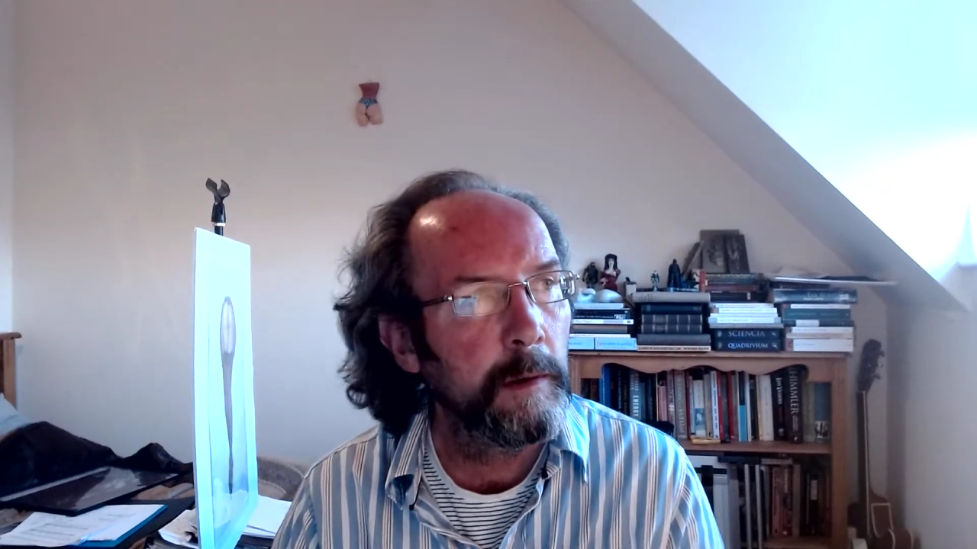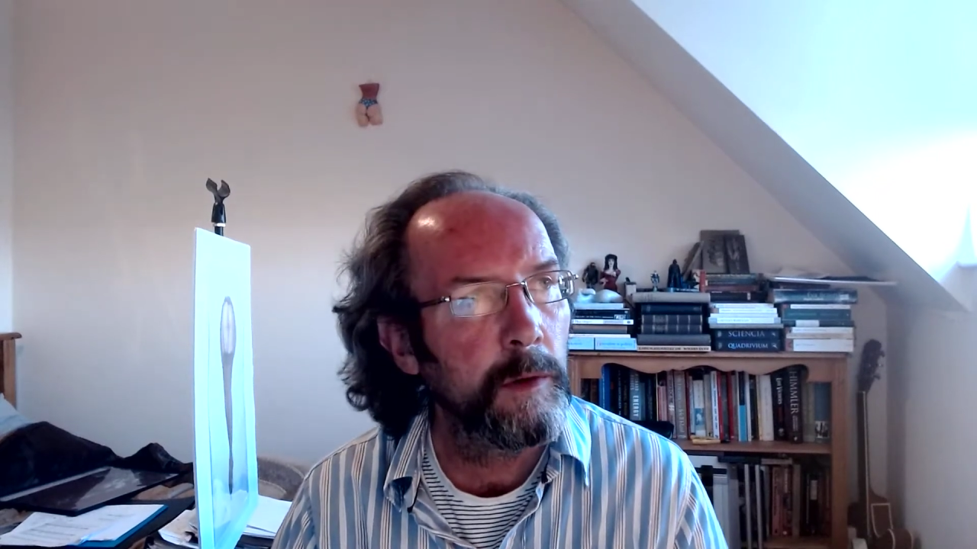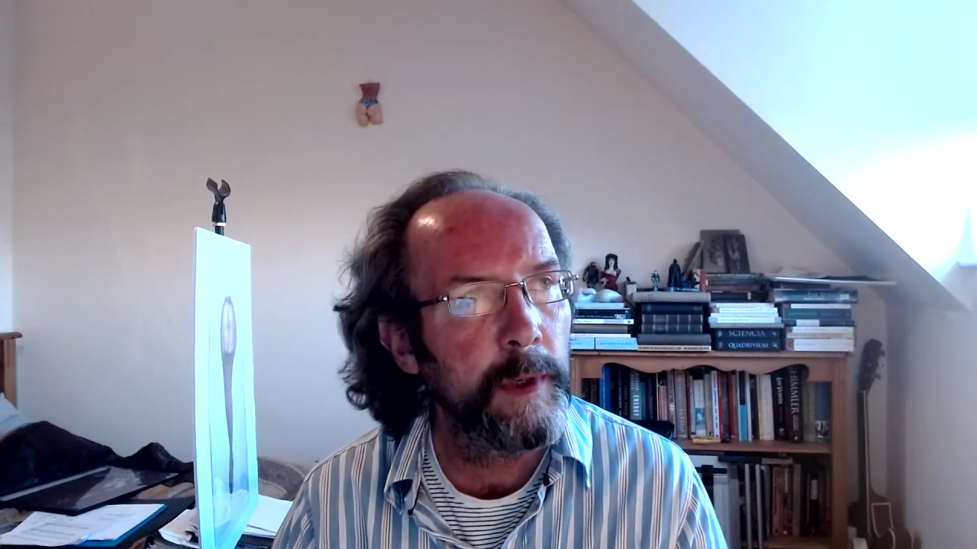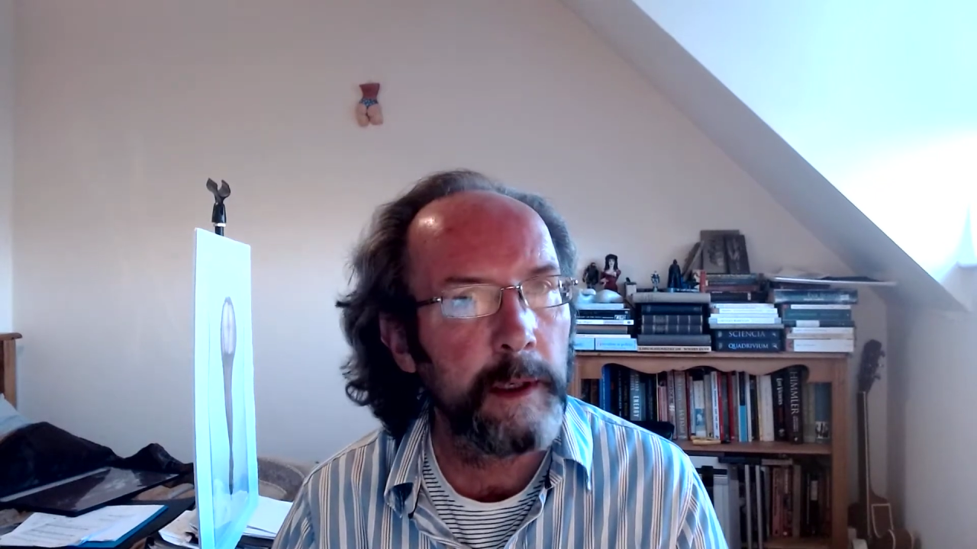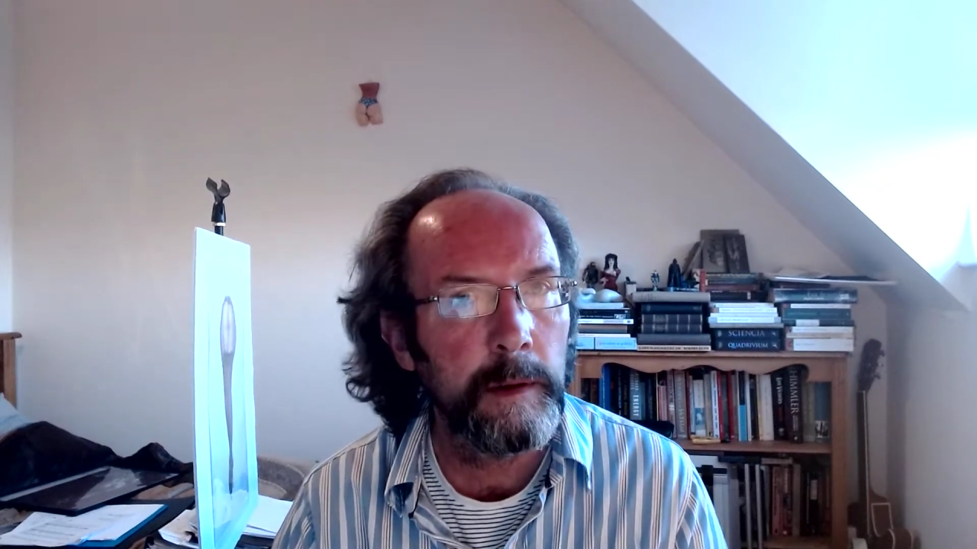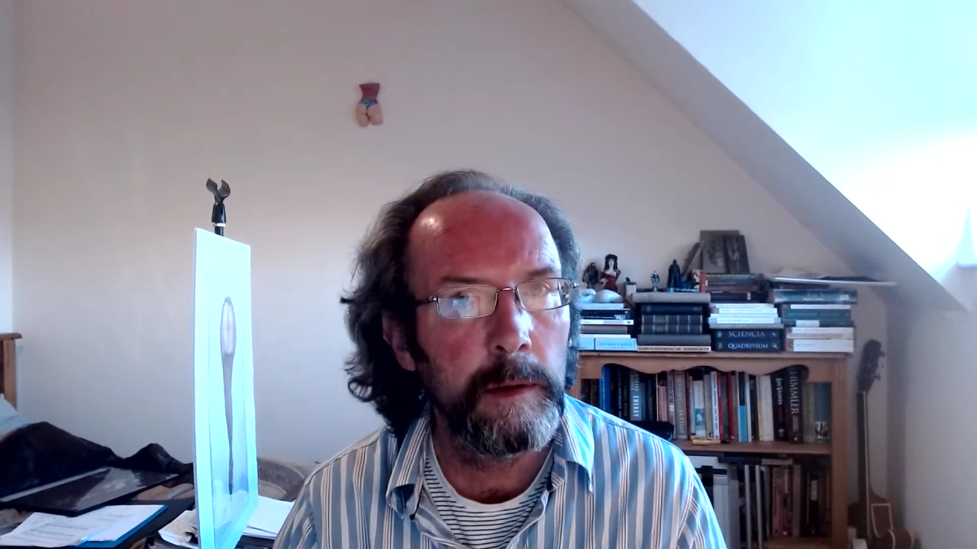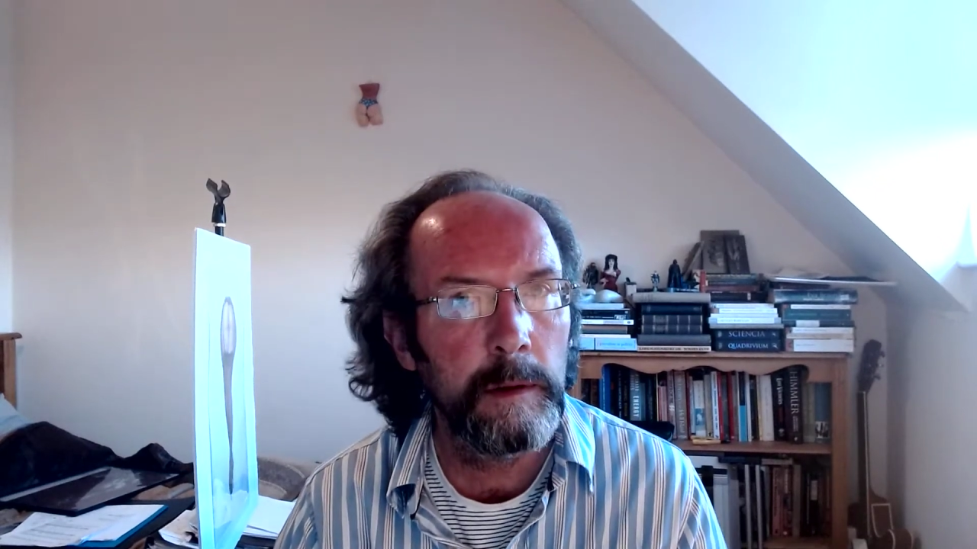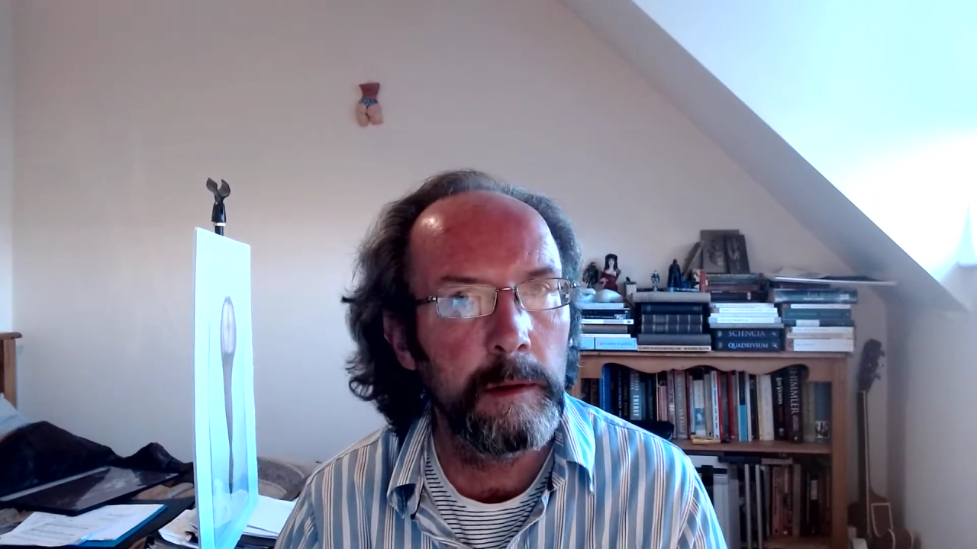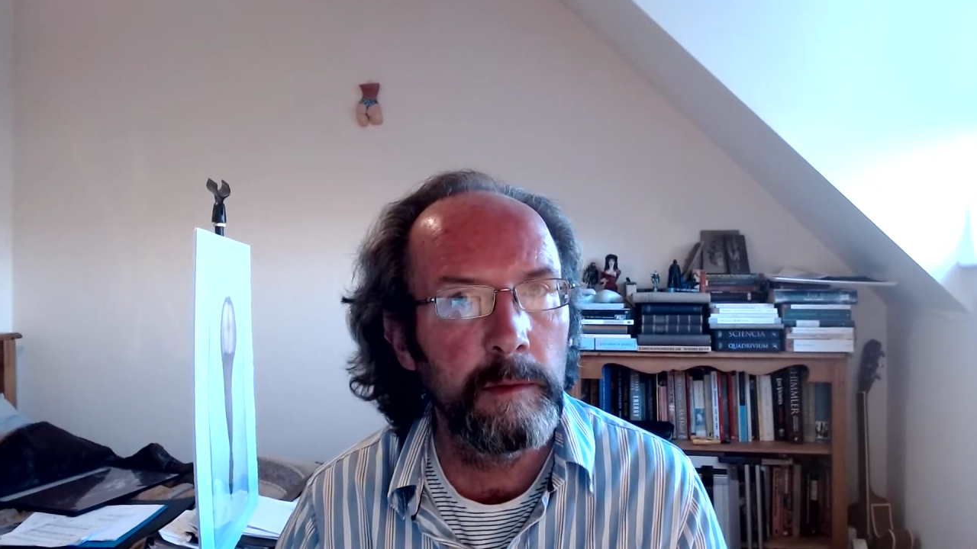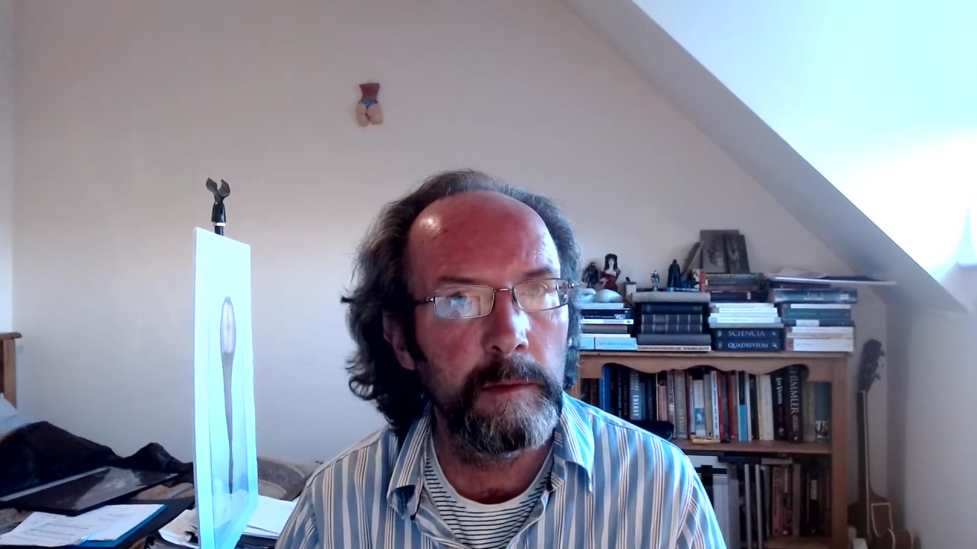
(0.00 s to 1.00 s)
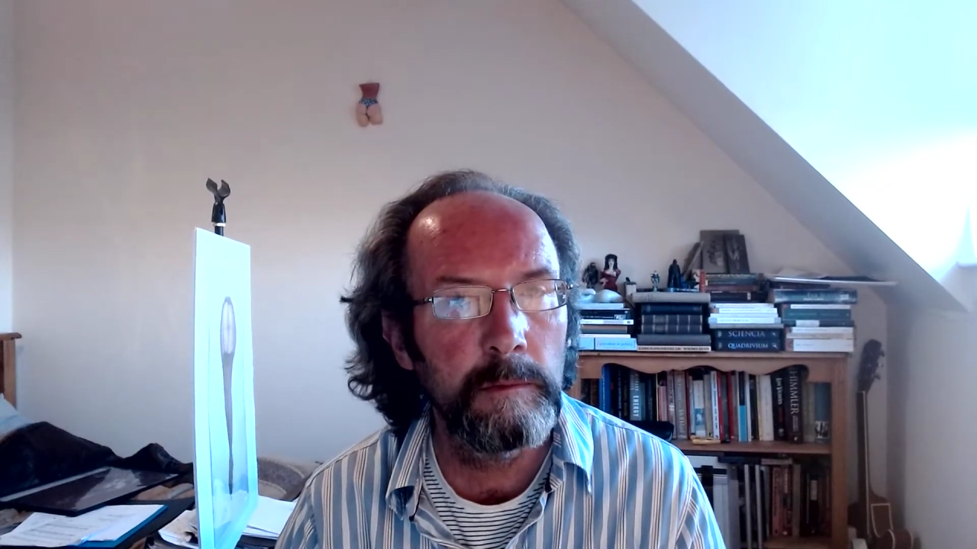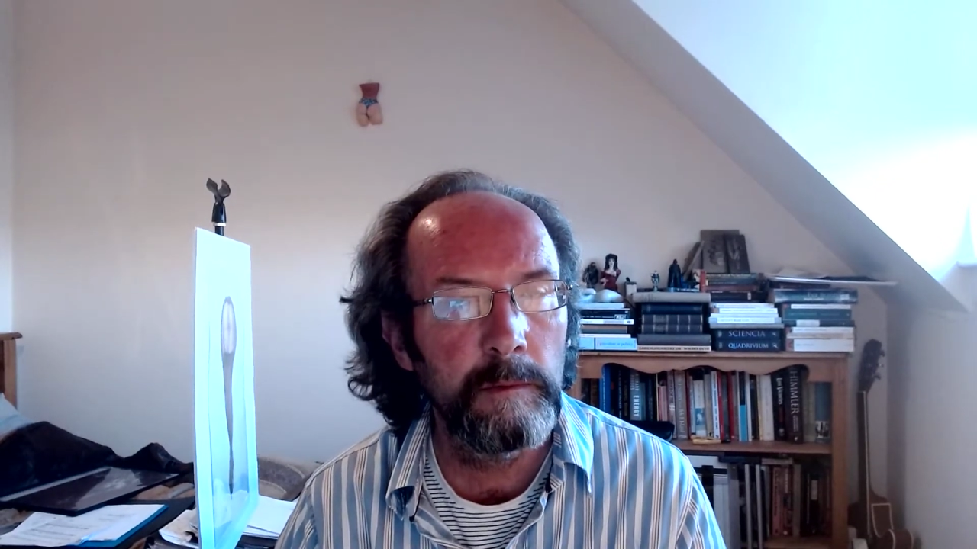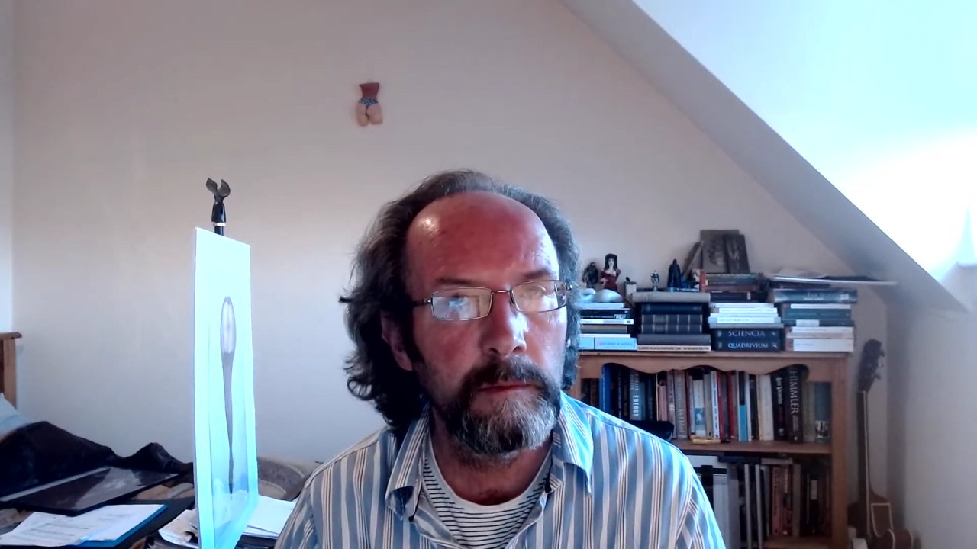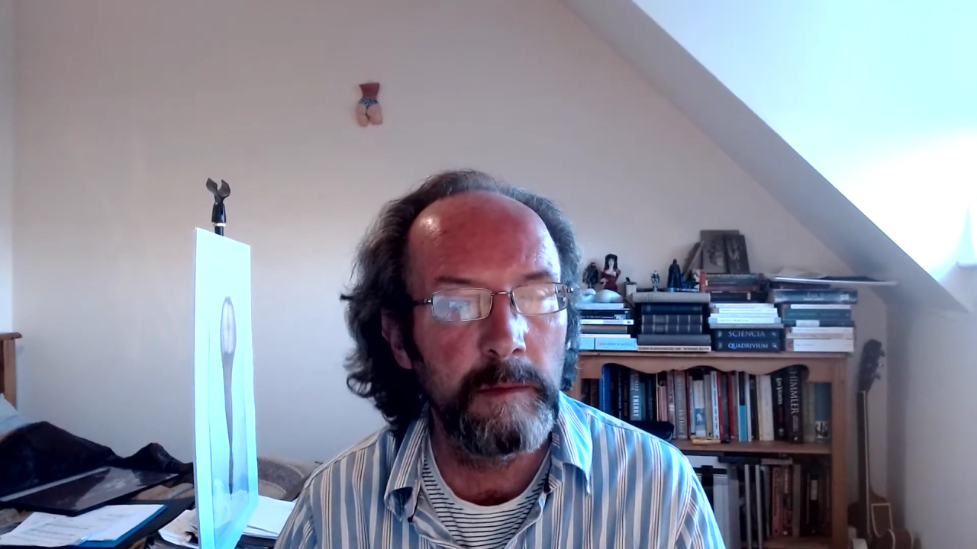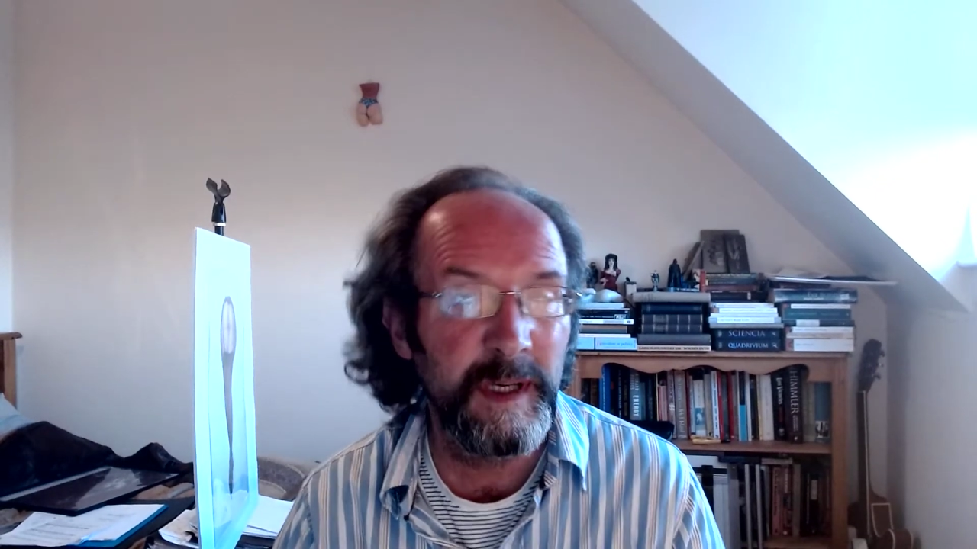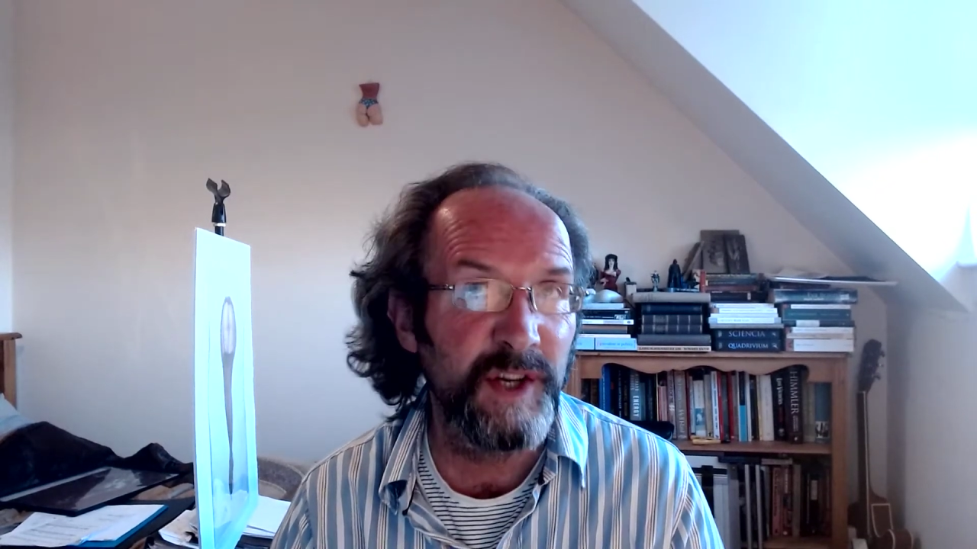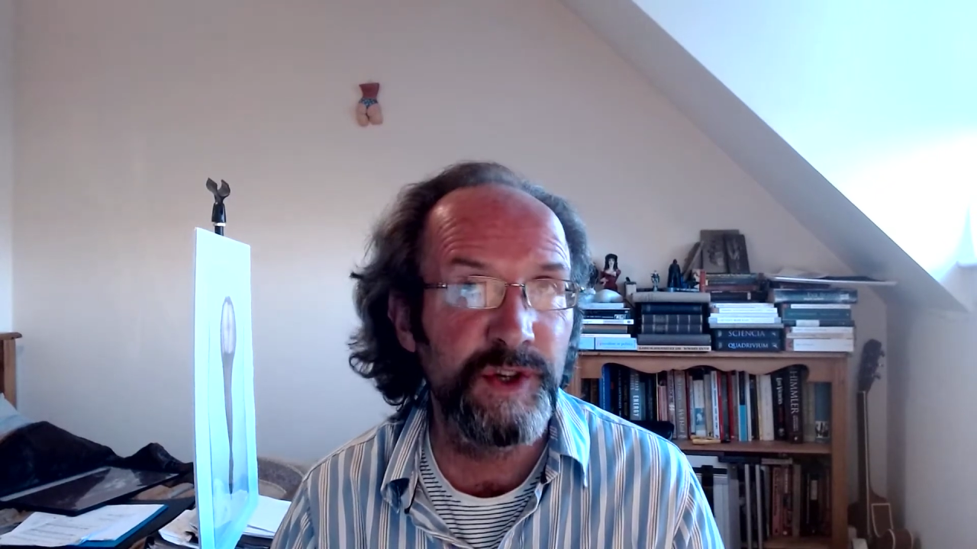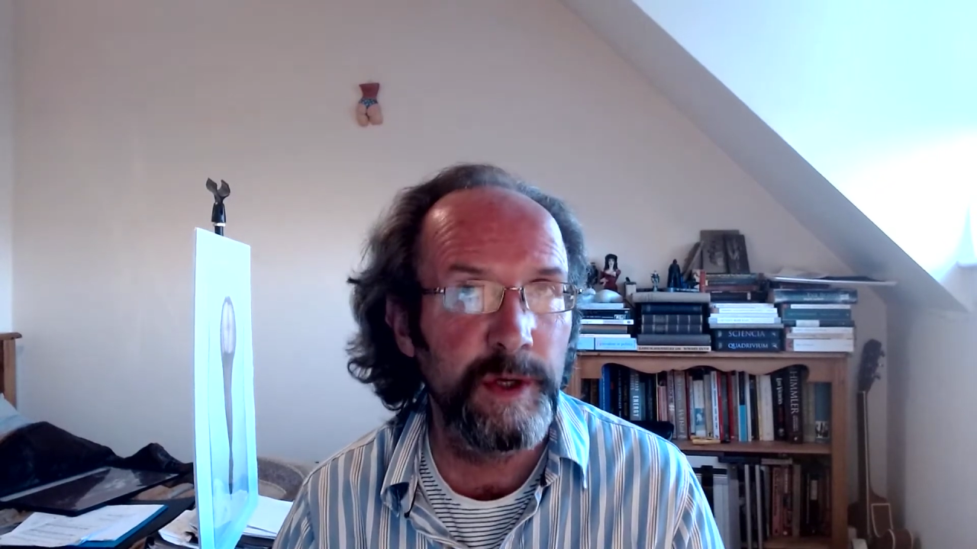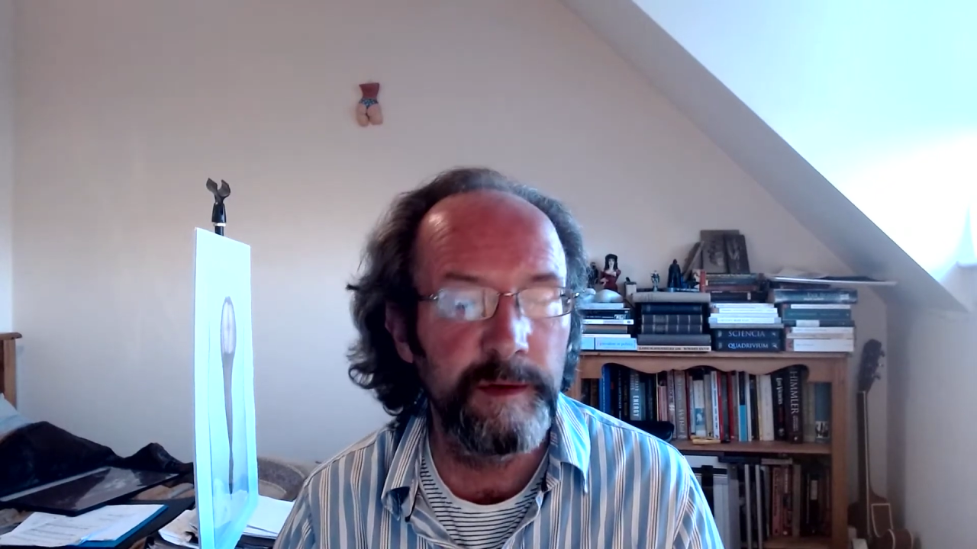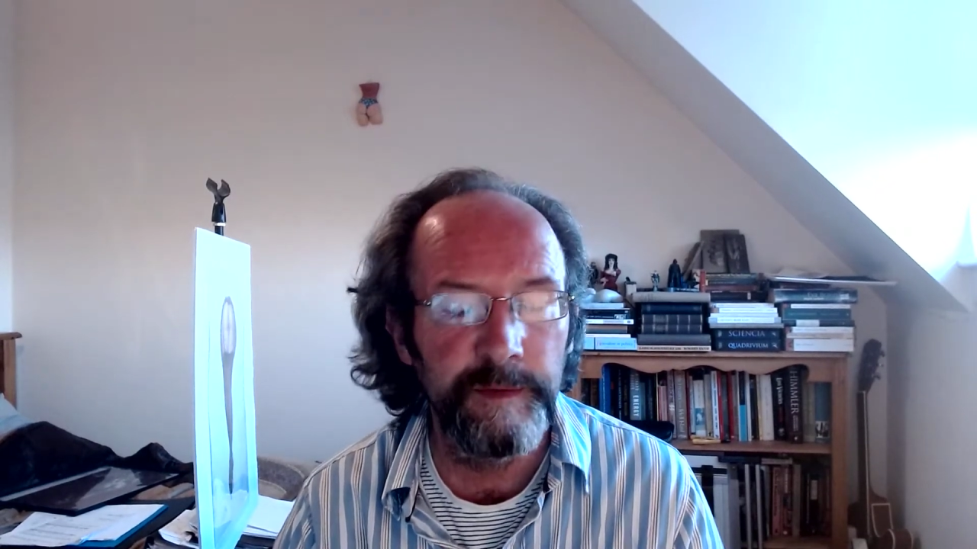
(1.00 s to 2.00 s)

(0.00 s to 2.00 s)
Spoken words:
quick-ish